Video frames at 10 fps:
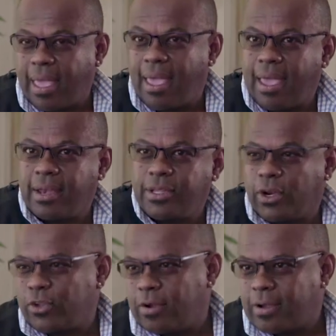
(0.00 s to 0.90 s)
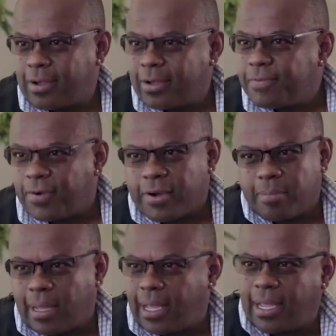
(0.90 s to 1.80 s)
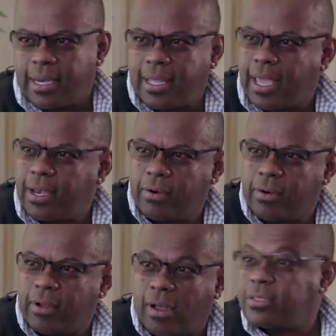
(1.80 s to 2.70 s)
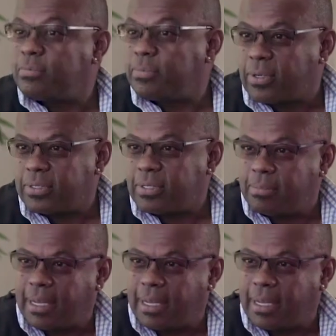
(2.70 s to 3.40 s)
And you know, you're a good friend of mine and you're an awesome person.